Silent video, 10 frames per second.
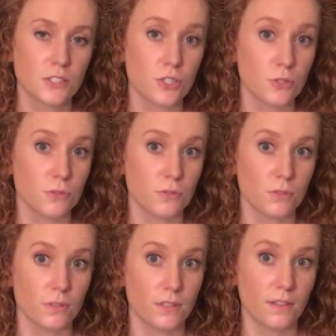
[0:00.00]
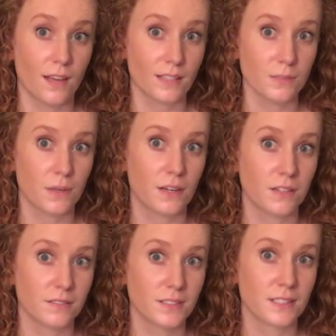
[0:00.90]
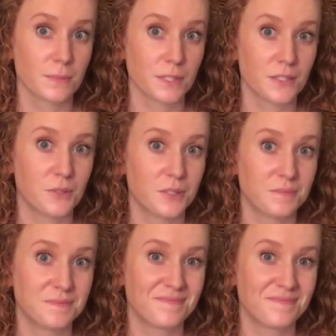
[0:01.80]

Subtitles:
do that sweater. It's pretty cool.